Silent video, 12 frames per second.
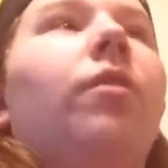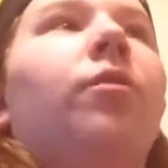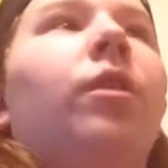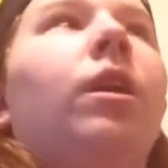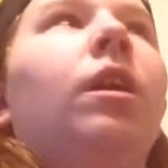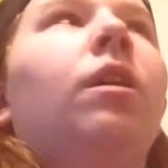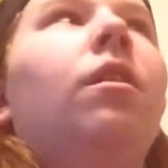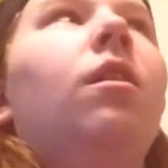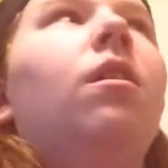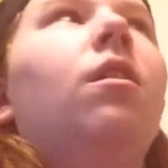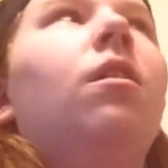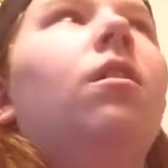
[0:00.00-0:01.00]
every,
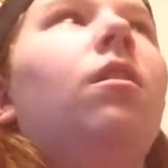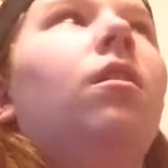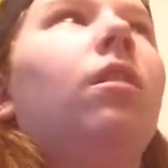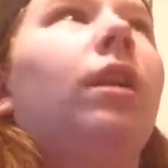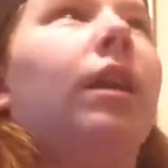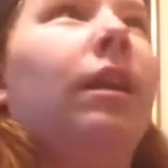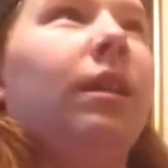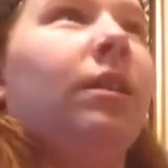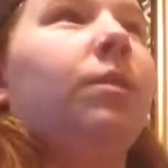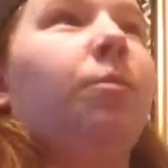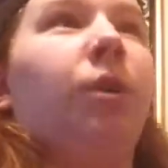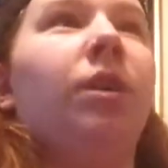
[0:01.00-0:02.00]
like, in the
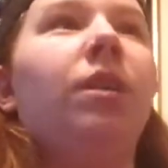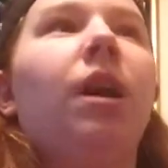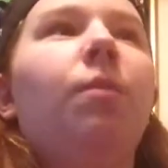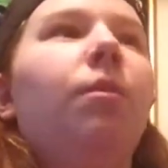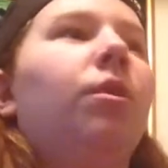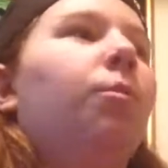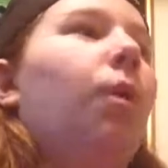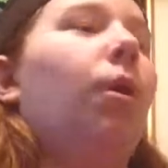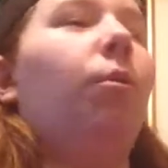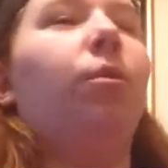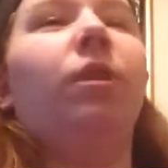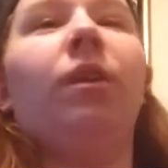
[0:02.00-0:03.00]
springtime, you
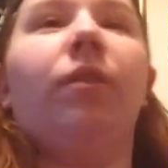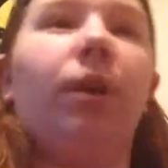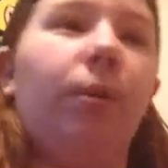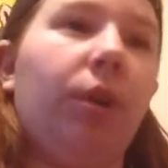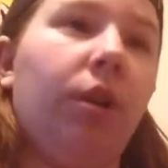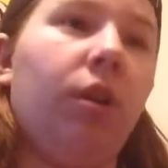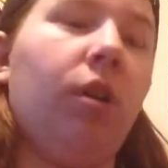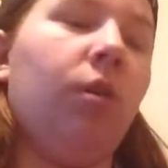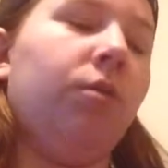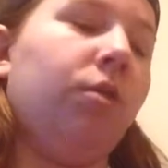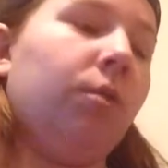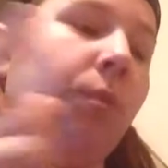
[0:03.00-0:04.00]
probably will never get rid of your
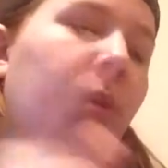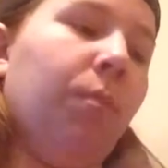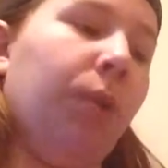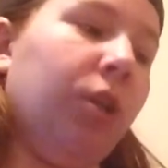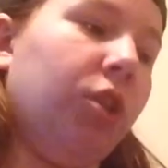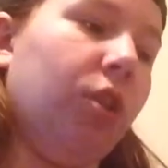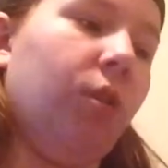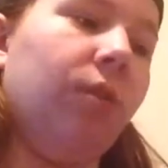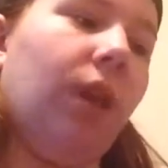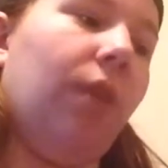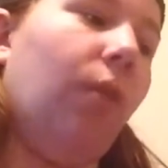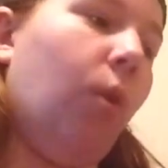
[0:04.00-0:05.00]
clothes. There's going to be a bunch of clothes
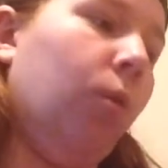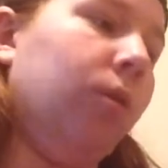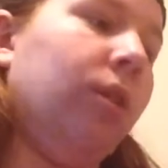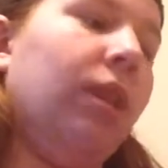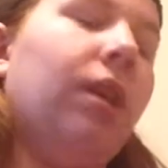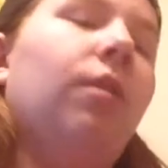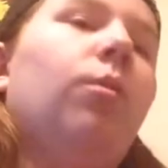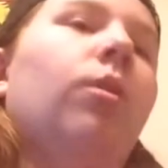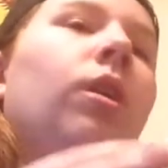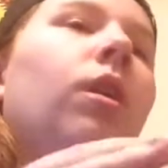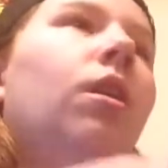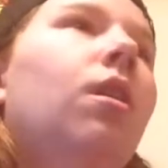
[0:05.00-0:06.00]
that have holes in it,
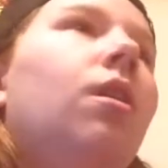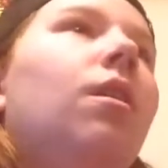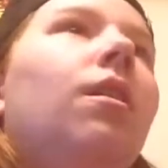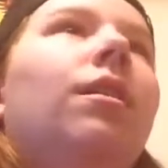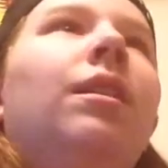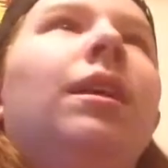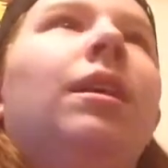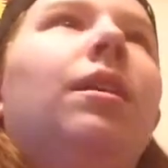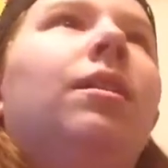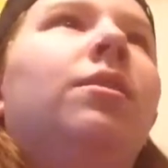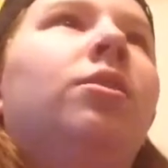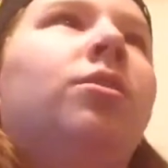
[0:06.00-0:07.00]
or, like,
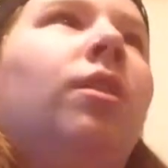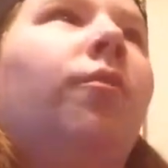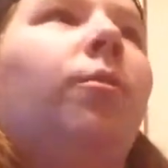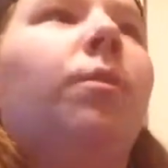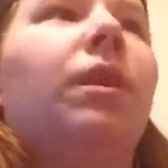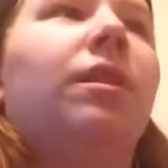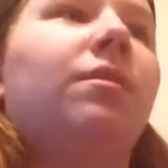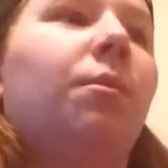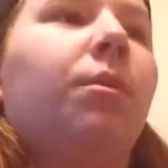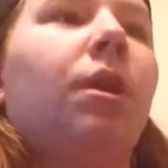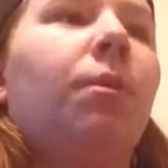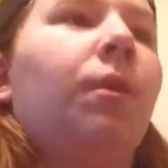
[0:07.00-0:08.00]
because there's stuff from, like, the
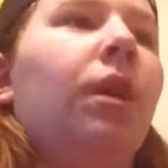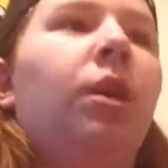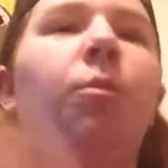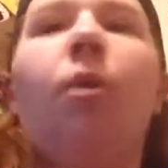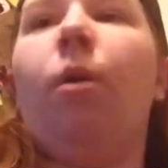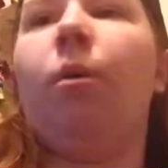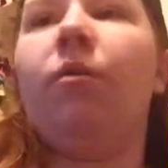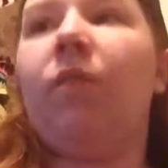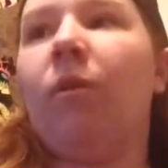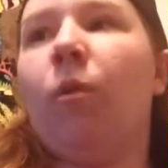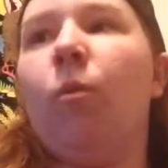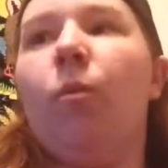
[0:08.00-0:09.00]
summertime that you probably
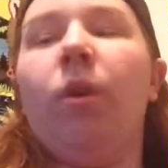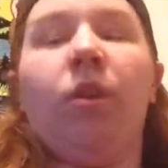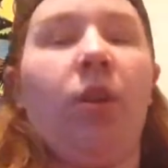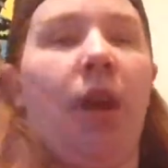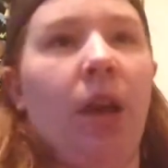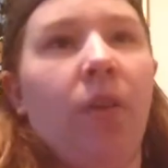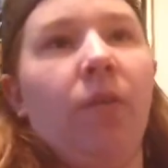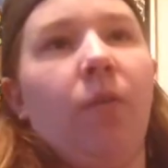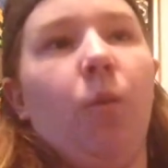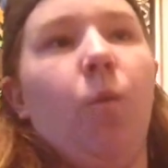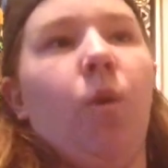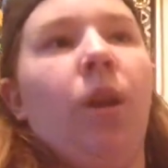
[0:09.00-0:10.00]
never, either A, you've
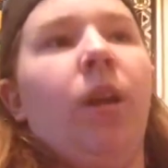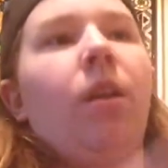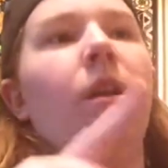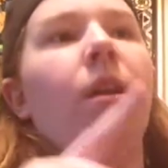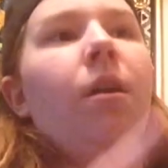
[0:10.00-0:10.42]
never worn it,